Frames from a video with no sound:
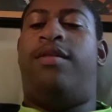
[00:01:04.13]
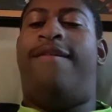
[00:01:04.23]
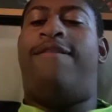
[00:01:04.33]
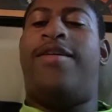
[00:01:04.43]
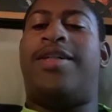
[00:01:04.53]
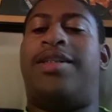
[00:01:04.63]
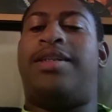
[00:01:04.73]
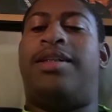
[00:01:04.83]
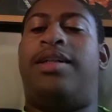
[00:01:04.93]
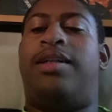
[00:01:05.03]
first,
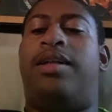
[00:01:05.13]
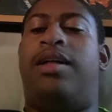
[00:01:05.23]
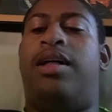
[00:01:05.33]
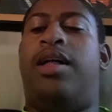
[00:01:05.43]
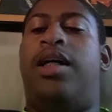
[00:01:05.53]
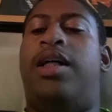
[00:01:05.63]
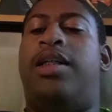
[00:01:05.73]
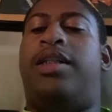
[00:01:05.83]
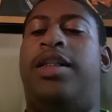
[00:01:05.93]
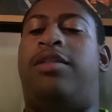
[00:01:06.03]

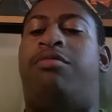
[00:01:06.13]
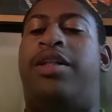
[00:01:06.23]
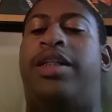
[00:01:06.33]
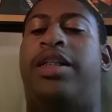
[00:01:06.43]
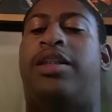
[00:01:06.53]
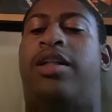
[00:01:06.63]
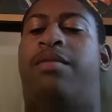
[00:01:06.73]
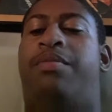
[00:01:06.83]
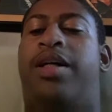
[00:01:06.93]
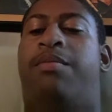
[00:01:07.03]
this one is gonna
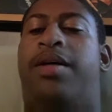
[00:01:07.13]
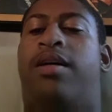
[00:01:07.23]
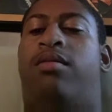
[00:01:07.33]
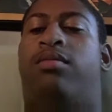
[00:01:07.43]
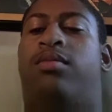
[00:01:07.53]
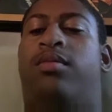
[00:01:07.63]
be about